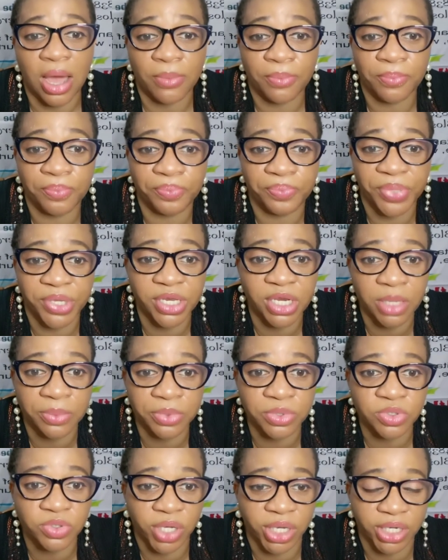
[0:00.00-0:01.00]
being able
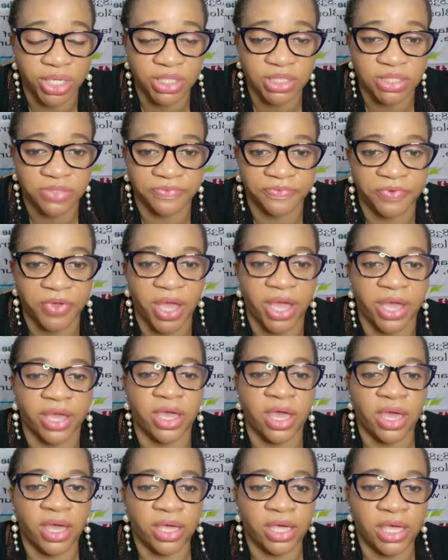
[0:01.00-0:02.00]
to identify
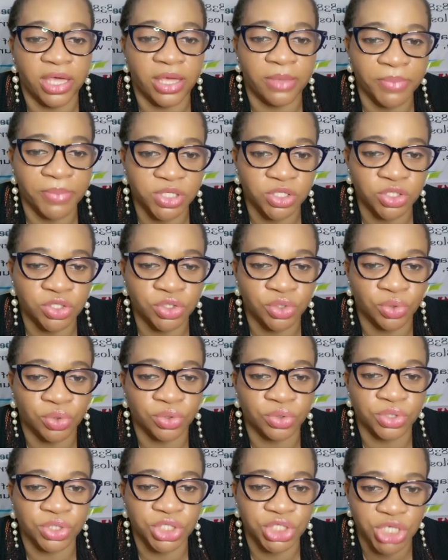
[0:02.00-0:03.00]
a mature
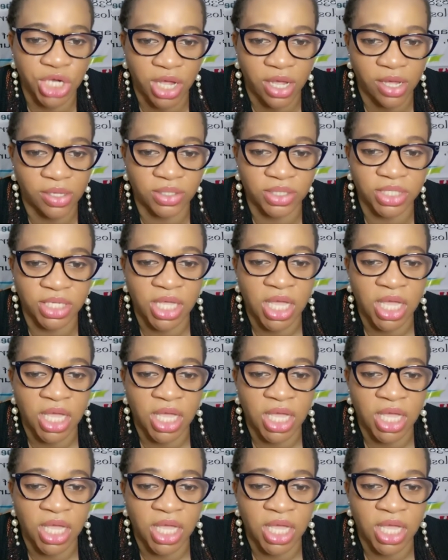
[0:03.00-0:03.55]
child.